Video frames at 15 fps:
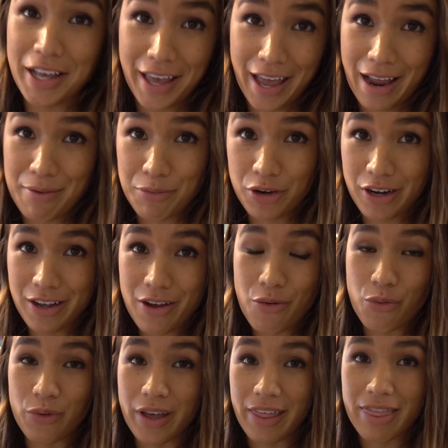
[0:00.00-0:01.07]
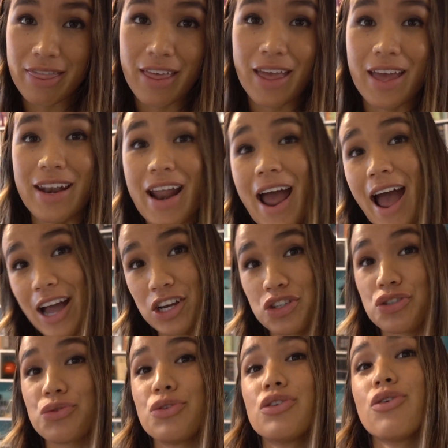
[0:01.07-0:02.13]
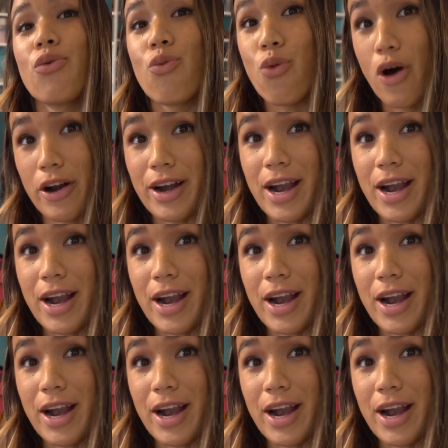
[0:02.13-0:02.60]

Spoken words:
camera with an actual water